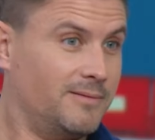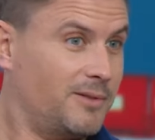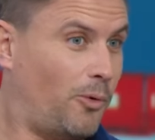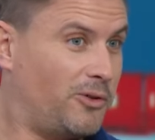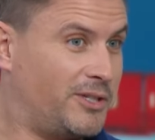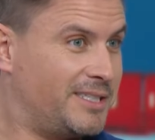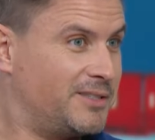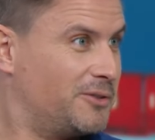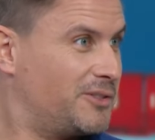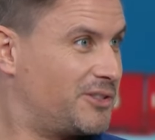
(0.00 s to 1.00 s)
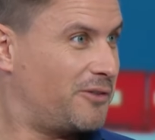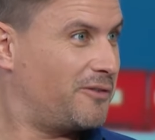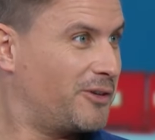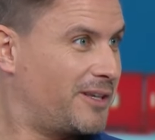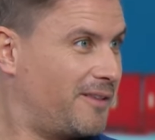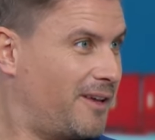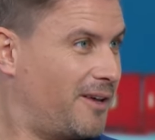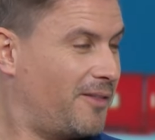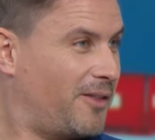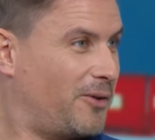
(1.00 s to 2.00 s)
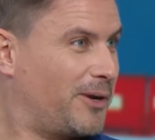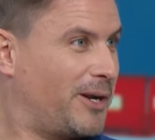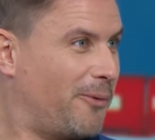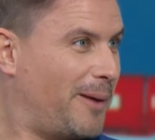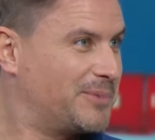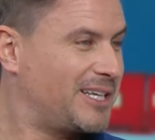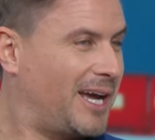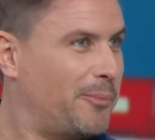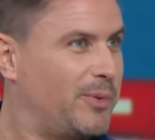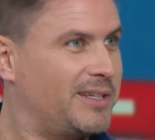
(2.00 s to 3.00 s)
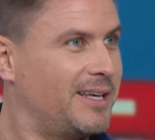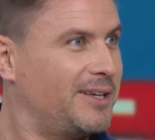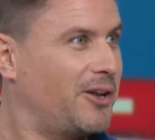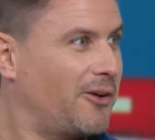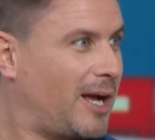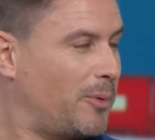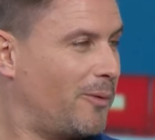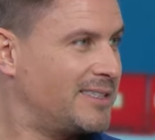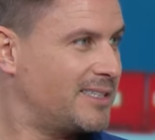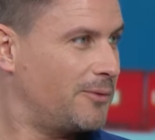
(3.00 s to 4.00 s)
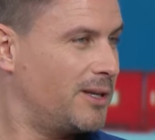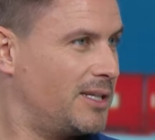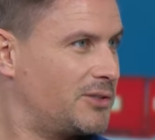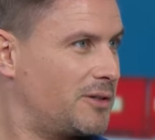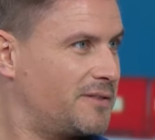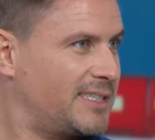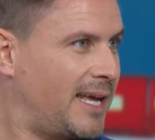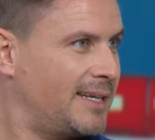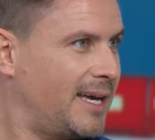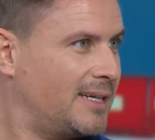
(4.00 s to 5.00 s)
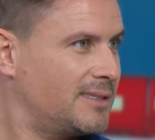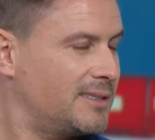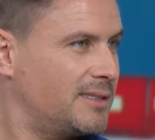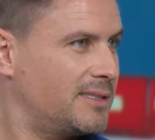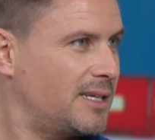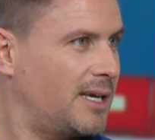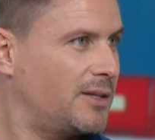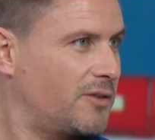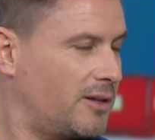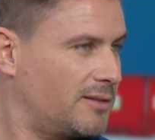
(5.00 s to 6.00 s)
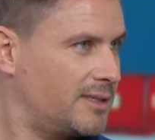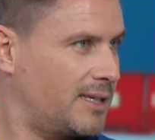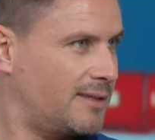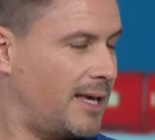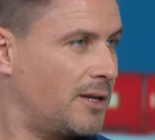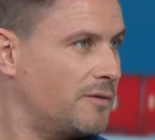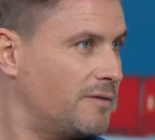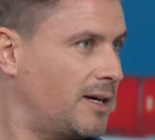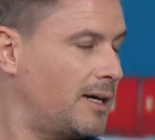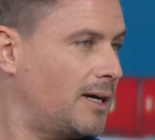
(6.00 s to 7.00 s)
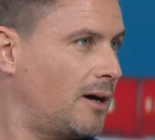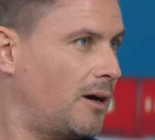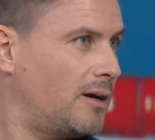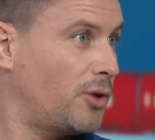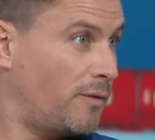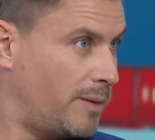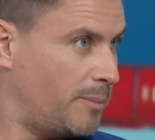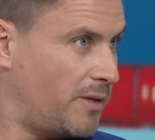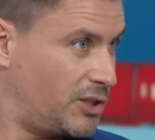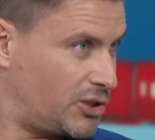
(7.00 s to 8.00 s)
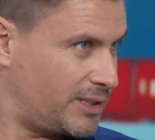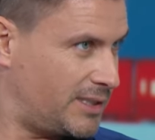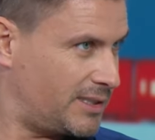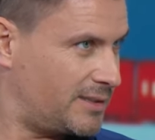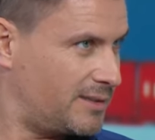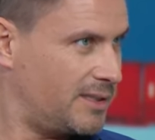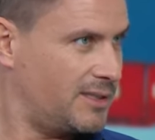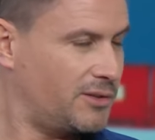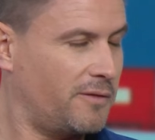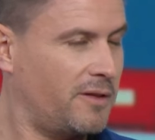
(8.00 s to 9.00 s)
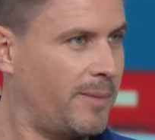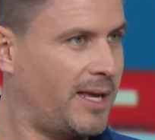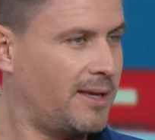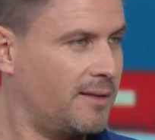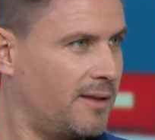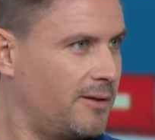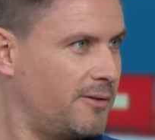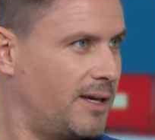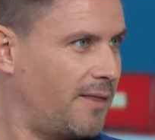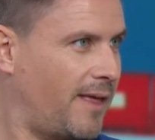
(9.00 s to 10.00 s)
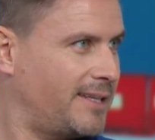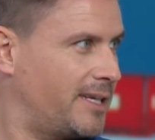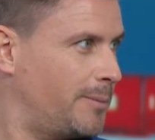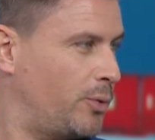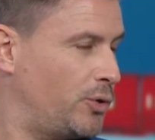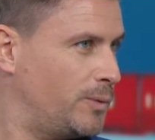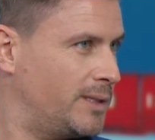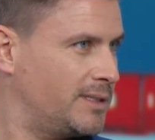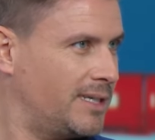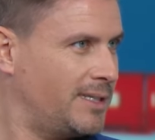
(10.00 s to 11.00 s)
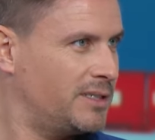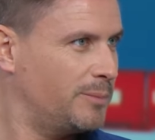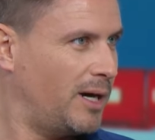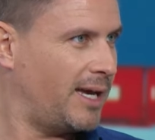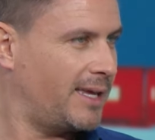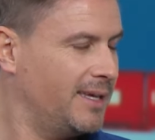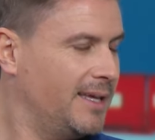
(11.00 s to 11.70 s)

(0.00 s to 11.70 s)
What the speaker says: all you need to do is sort of look at the arena website. But, you know, a couple of ones that really sort of stand out is you've got at the end of November, The Streets. Mm-hmm. They're making their debut in Dubai.